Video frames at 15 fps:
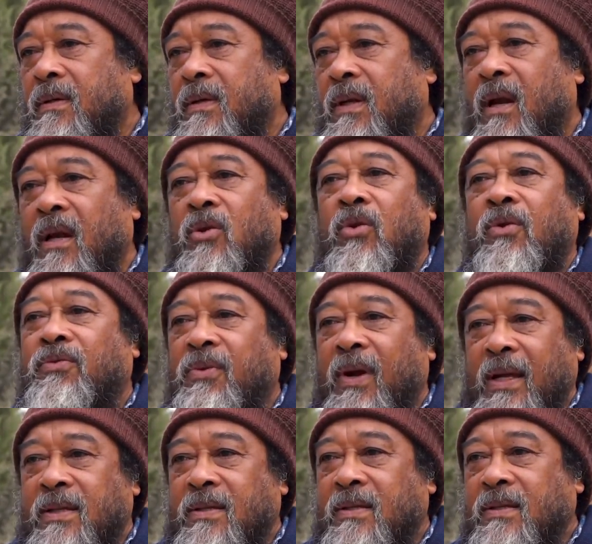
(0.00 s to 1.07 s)
They're not good
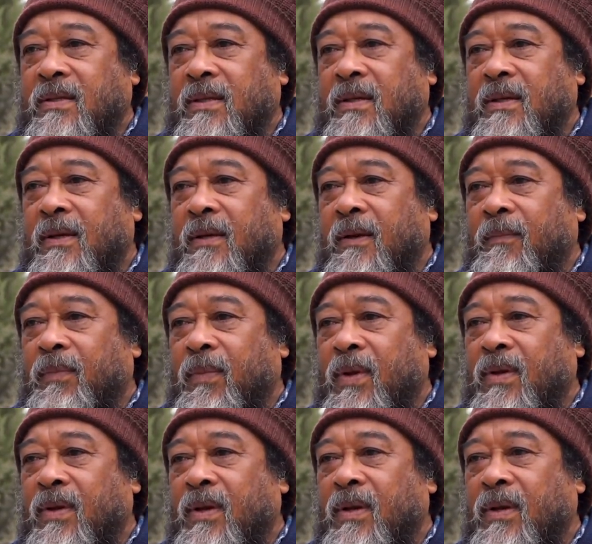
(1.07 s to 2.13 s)
friends.
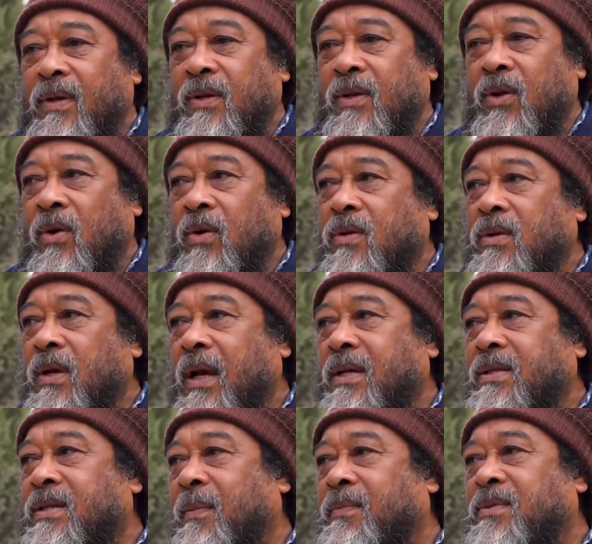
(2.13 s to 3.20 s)
Don't
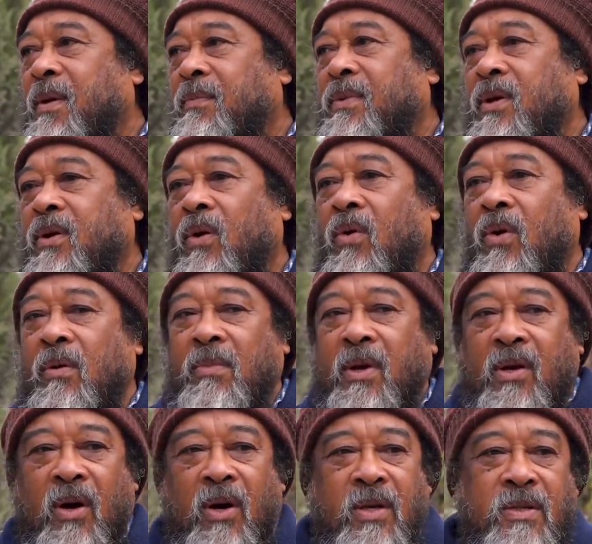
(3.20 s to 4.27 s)
accept something only
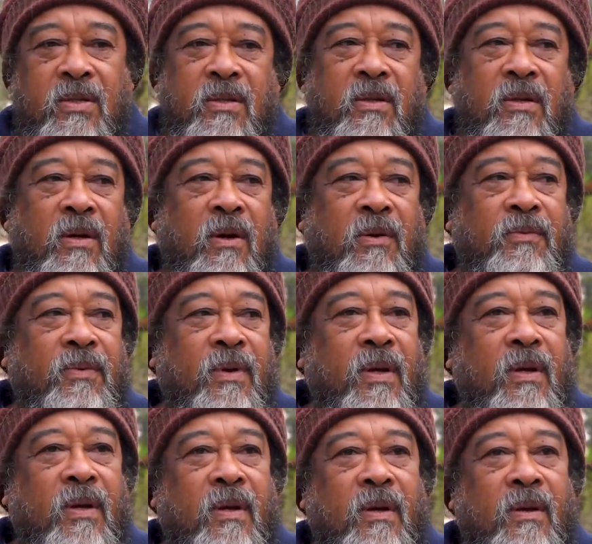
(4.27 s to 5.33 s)
because of
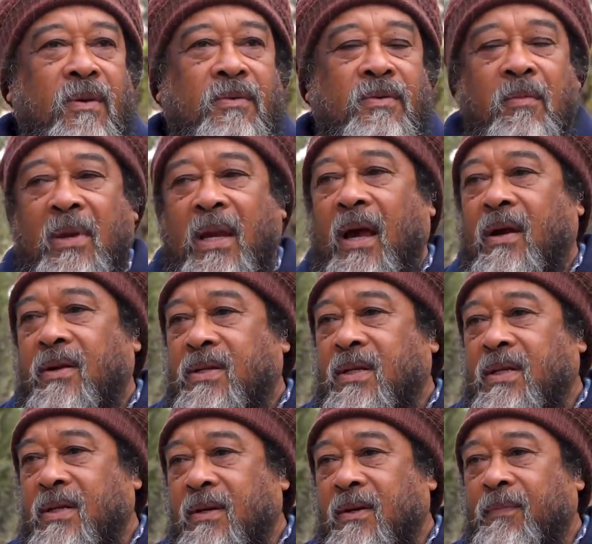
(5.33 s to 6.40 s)

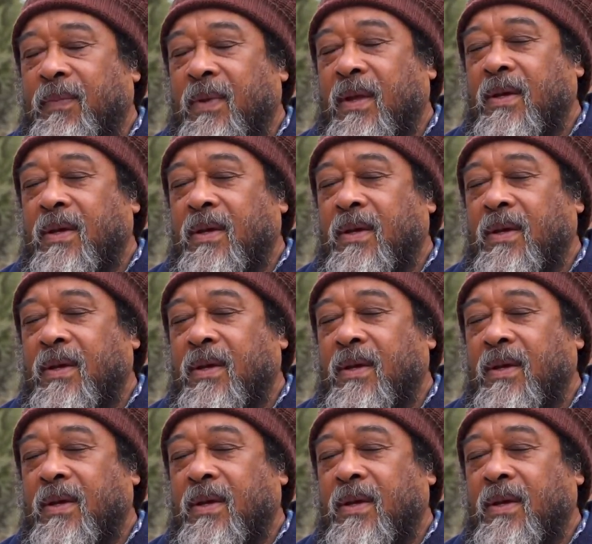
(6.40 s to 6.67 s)
familiarity. No?